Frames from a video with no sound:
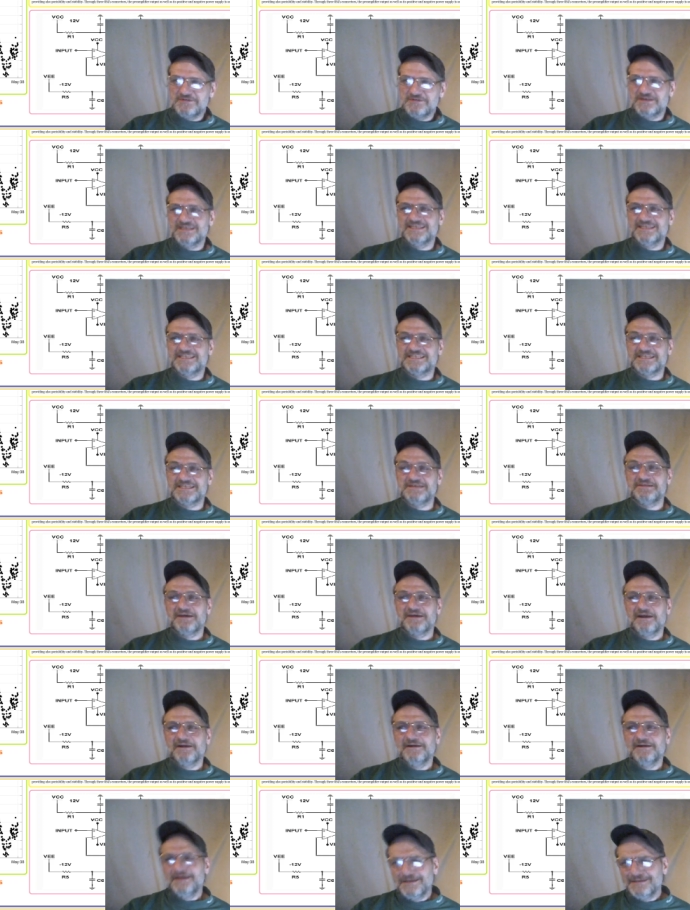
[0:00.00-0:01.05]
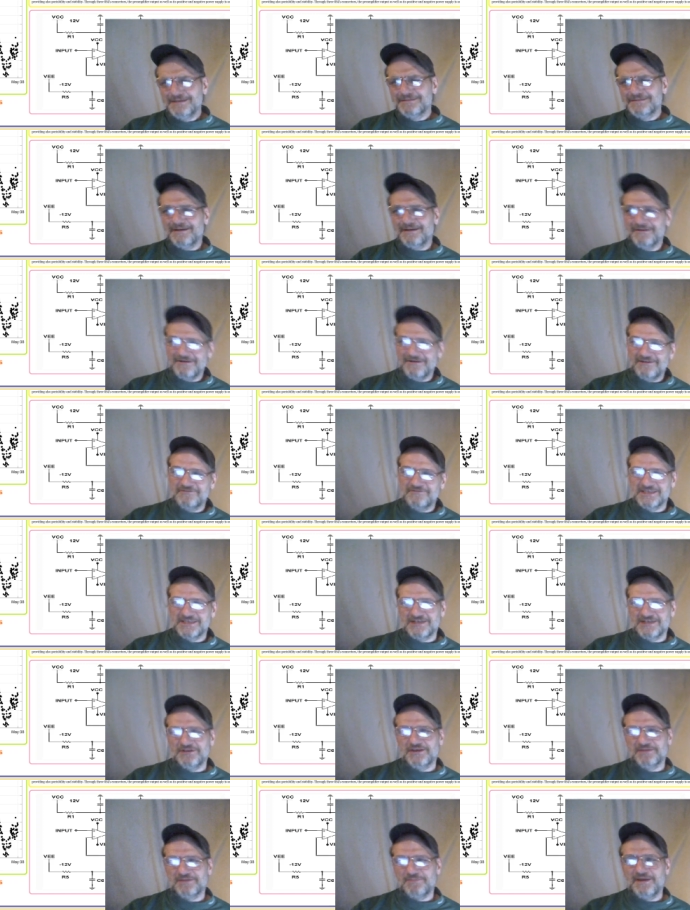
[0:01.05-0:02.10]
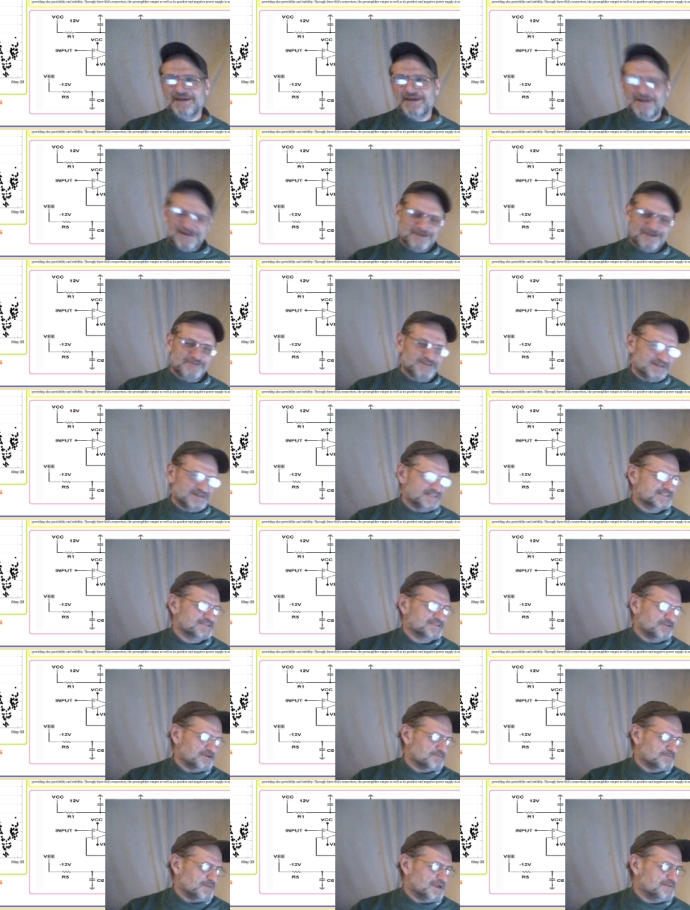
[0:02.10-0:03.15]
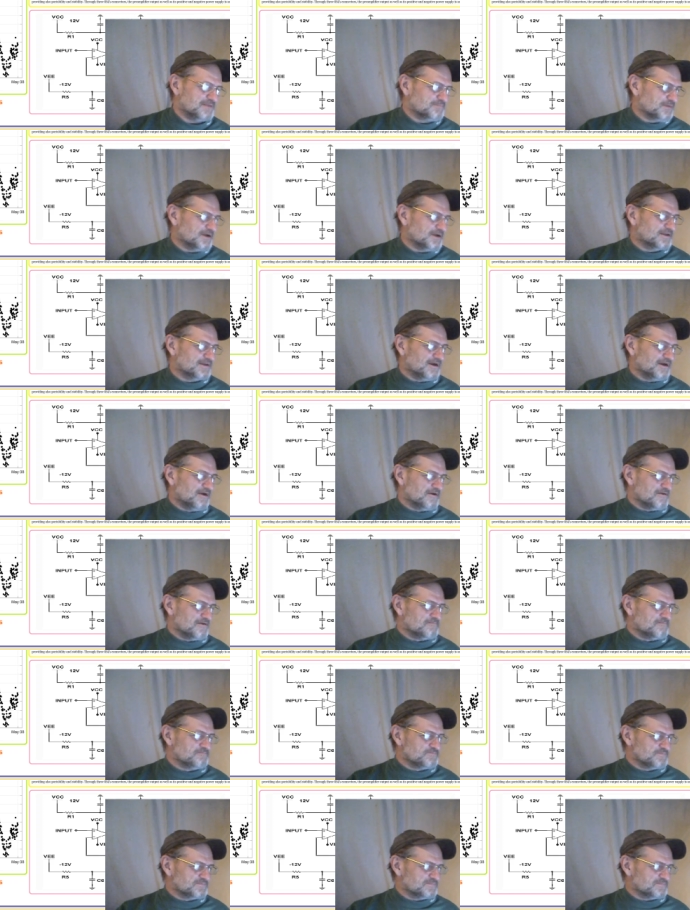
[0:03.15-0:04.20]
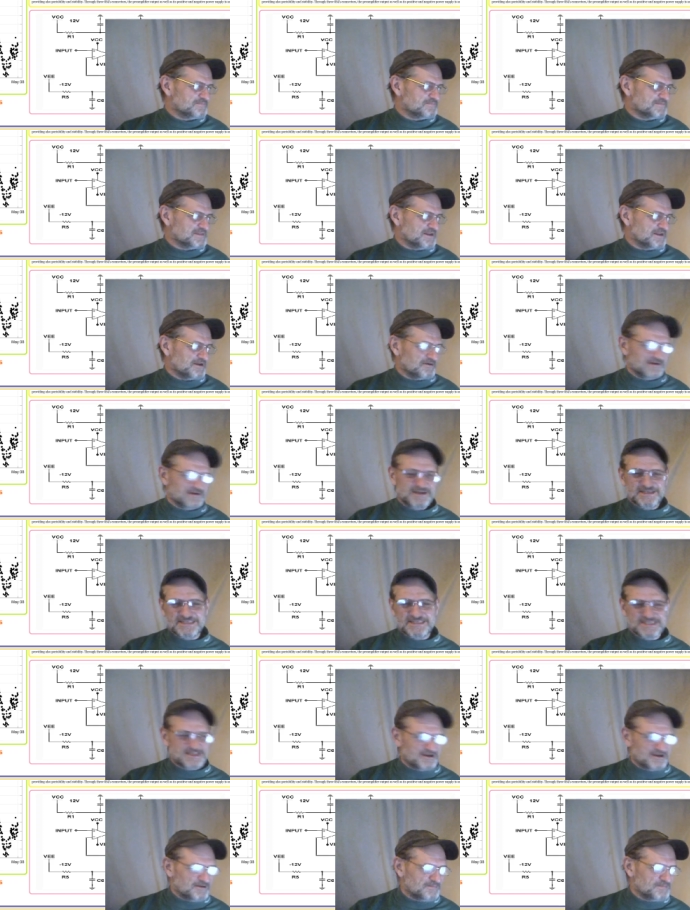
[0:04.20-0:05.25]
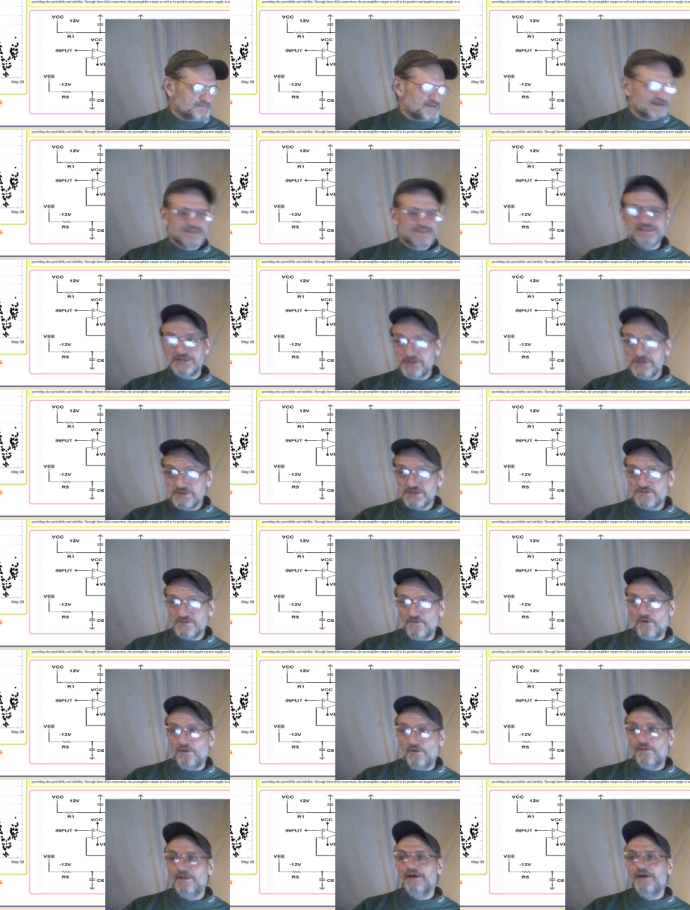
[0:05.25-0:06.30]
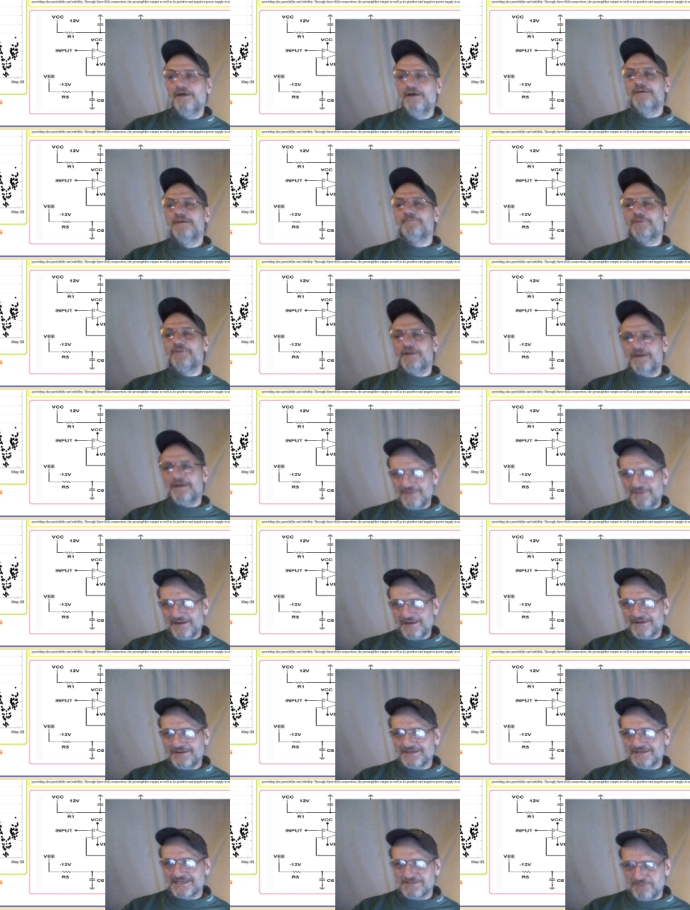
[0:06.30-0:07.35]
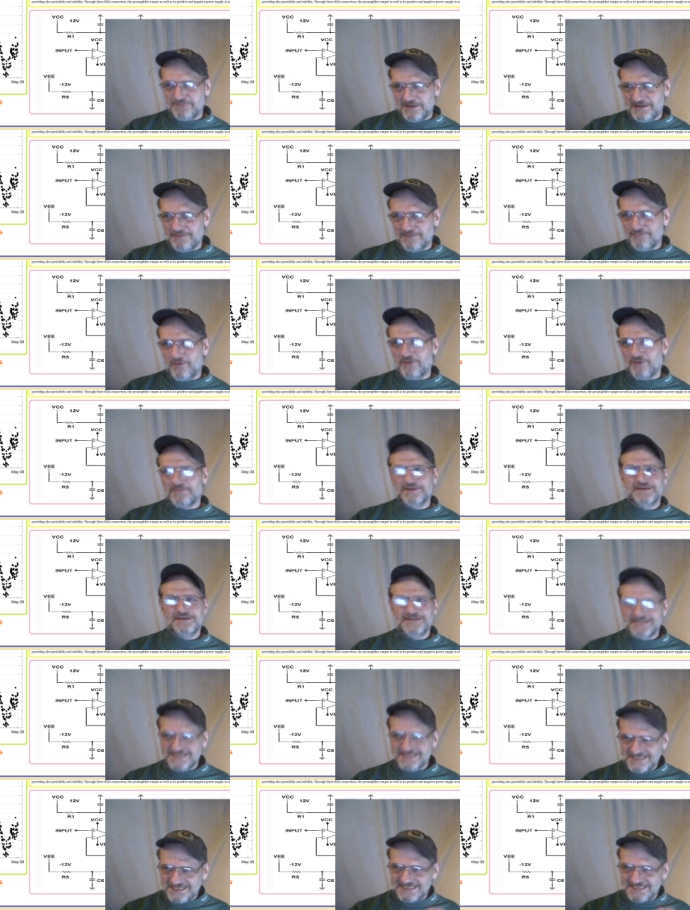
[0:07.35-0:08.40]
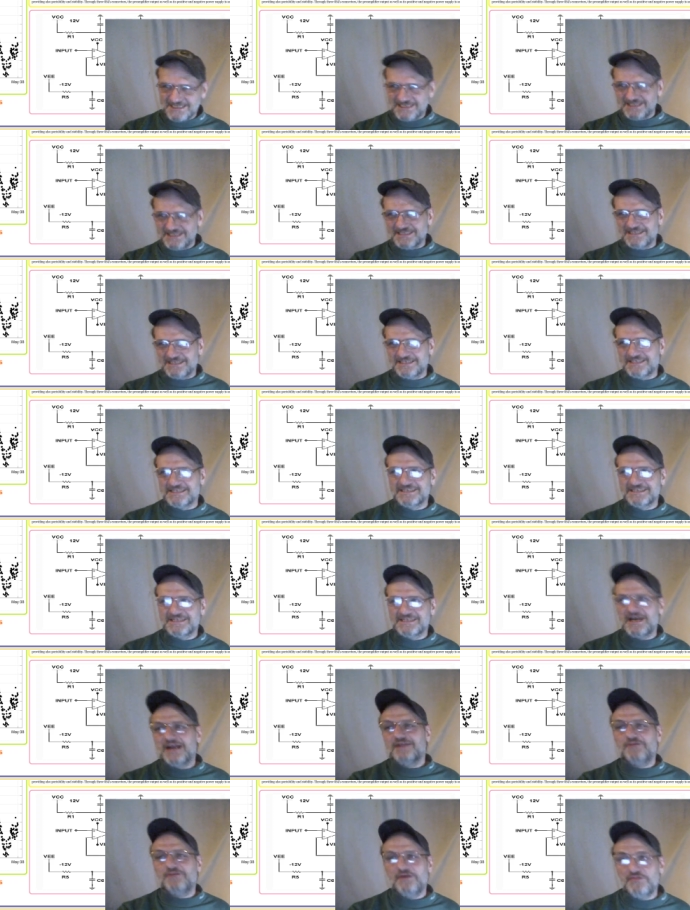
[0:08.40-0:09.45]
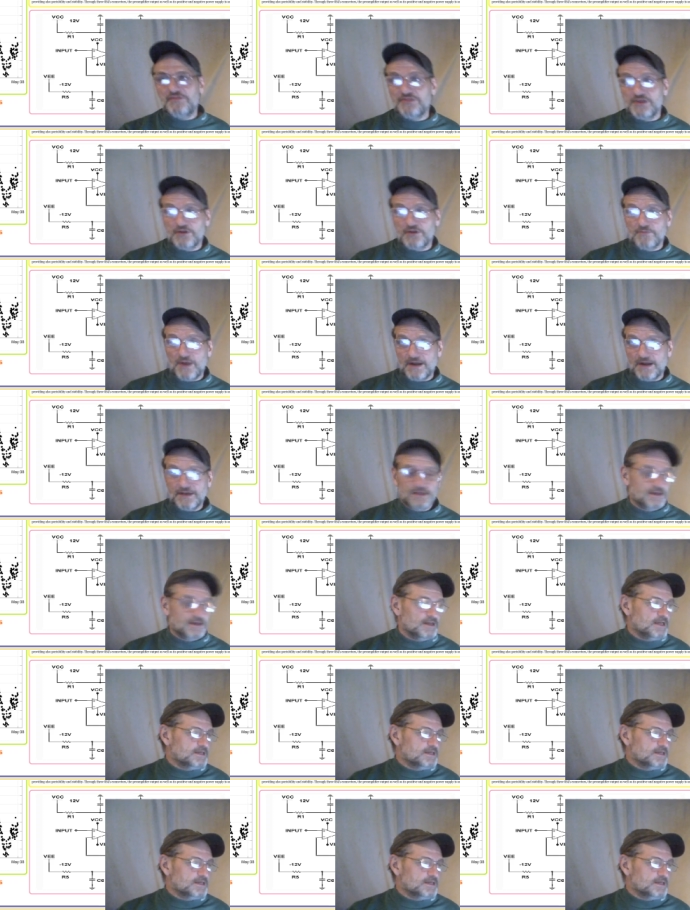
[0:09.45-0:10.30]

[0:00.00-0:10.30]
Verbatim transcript: can see there. I don't know if it's clickbait. I don't think it's clickbait, but um, you know, it's um, it's useful but I'm not going to explain it more because this is just it's entirely theoretic.